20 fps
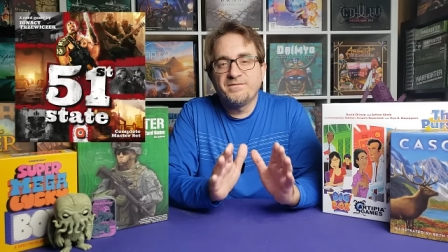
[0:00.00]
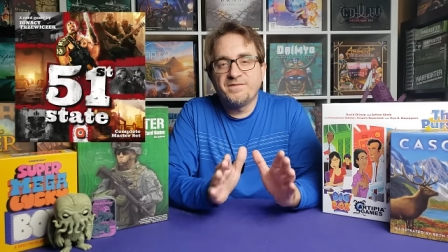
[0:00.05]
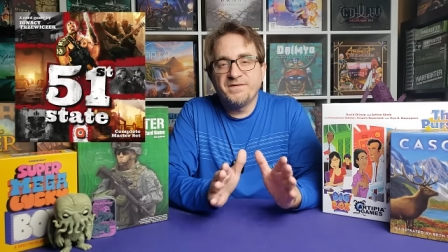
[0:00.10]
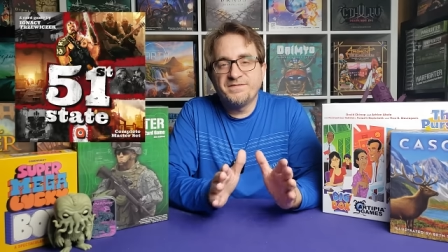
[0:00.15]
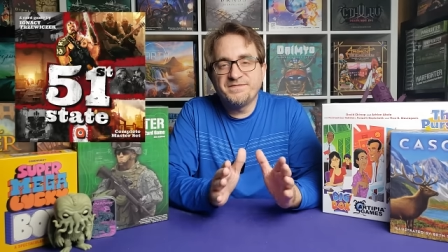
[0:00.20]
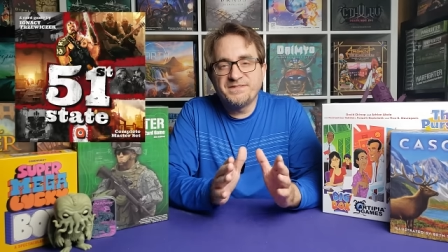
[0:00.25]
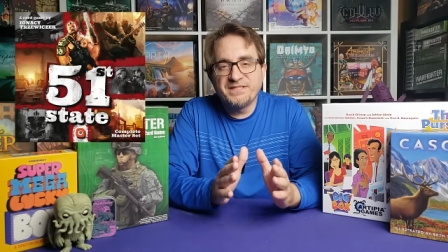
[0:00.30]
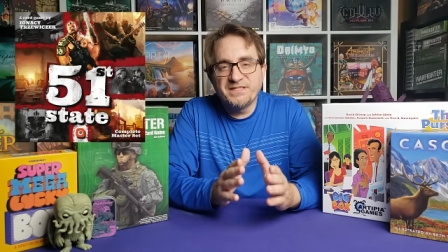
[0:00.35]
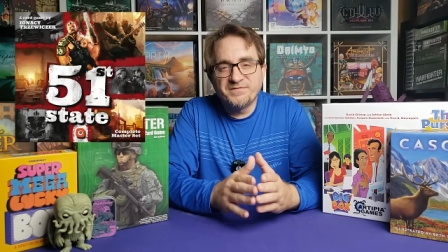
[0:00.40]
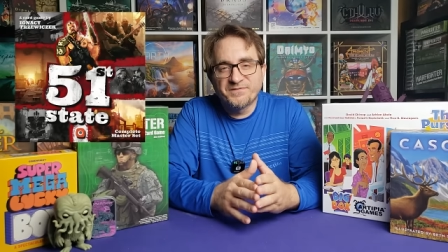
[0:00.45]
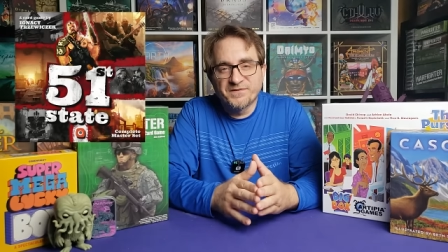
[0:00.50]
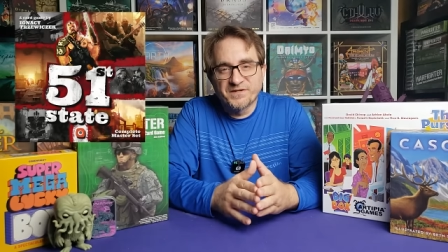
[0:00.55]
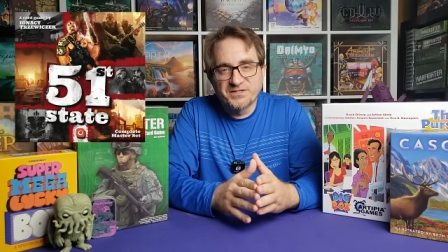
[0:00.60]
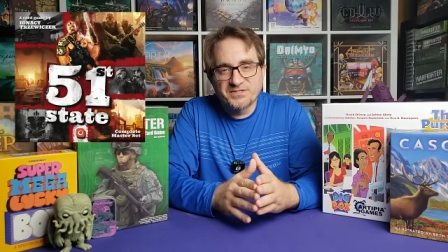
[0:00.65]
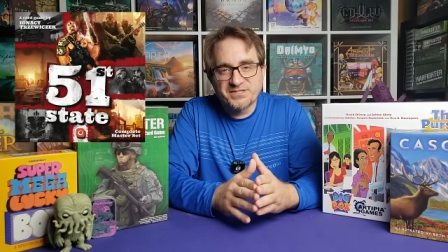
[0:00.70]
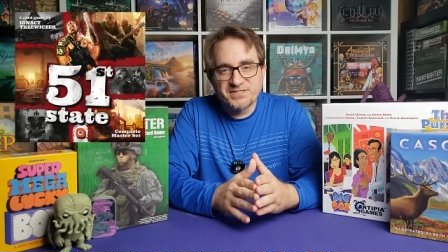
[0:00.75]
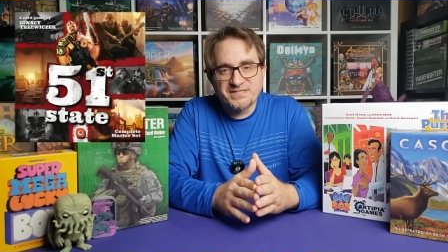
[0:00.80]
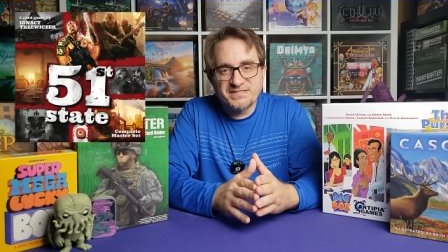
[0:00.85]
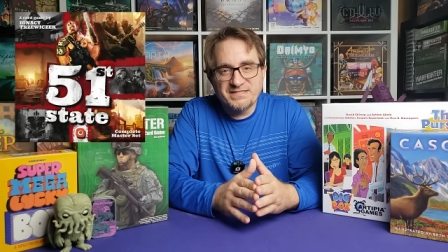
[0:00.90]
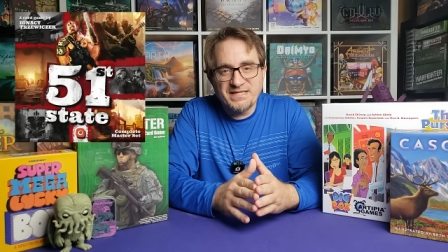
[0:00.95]
51st
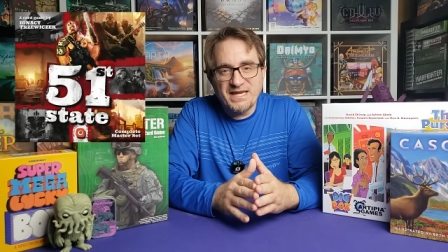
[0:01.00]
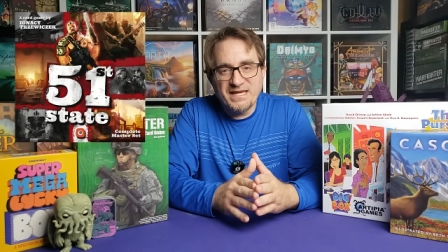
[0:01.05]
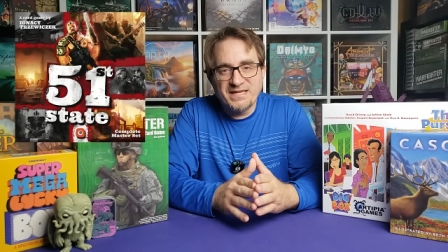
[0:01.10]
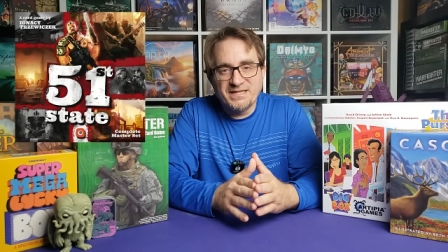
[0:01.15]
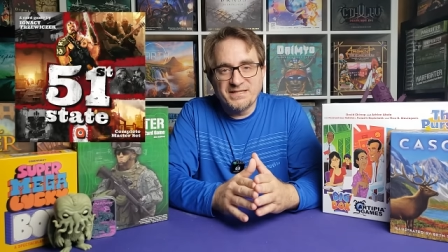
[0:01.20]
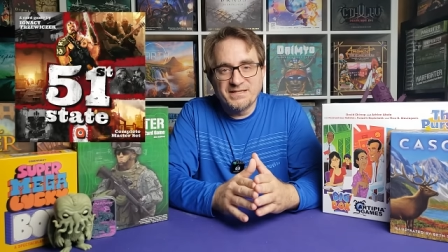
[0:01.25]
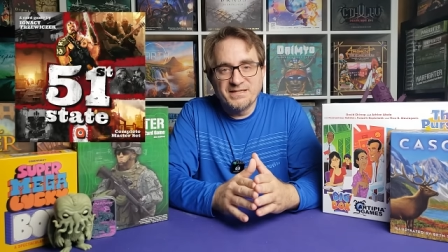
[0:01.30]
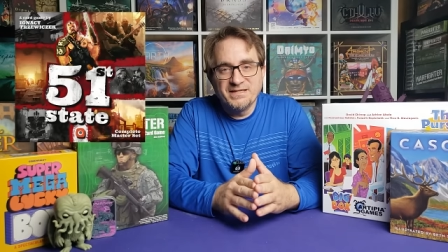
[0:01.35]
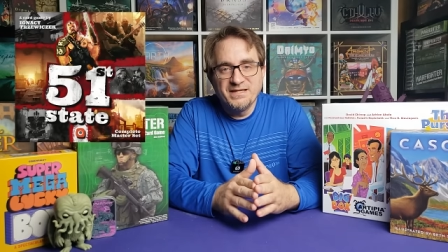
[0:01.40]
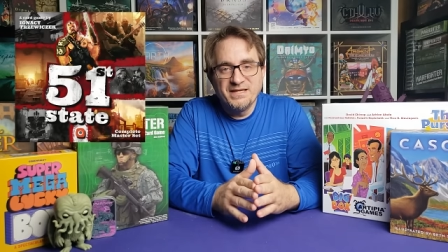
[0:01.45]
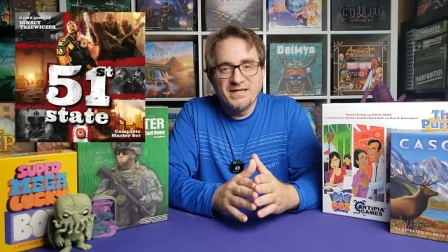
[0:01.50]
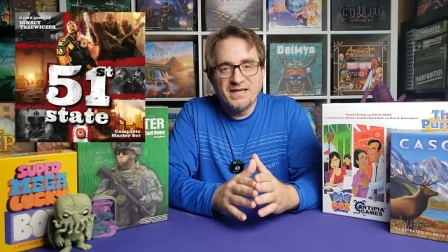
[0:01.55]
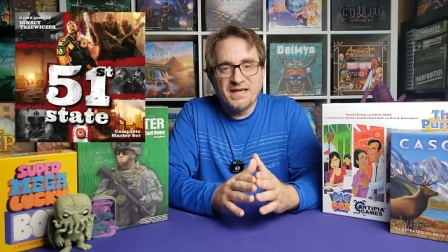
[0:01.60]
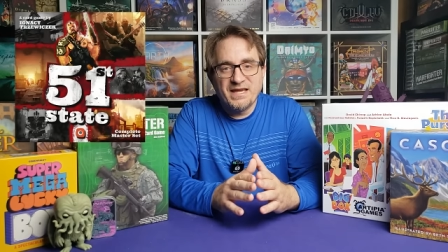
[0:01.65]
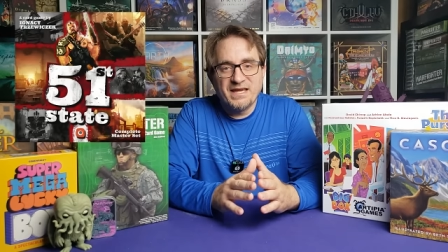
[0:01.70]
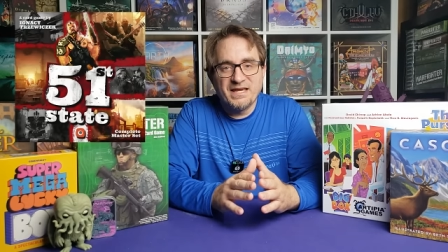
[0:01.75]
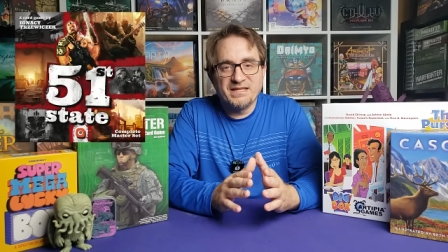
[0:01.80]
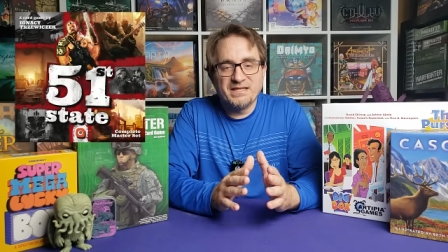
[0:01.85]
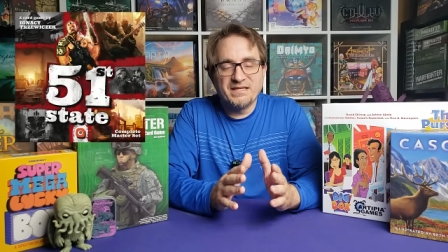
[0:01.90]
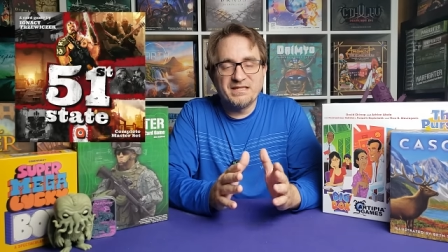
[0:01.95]
State,
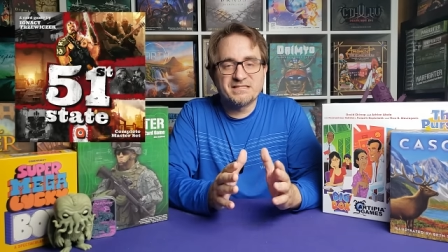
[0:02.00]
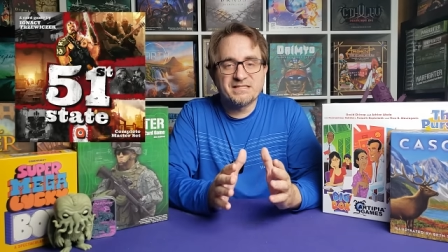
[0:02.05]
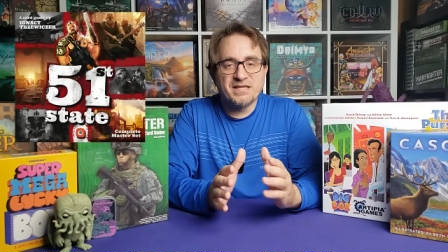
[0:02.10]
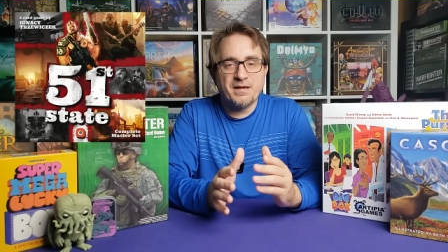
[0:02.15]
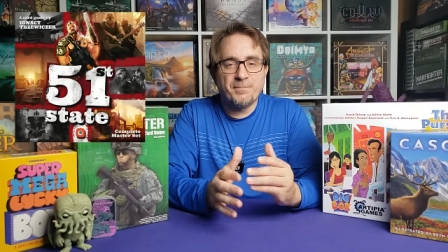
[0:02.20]
and it's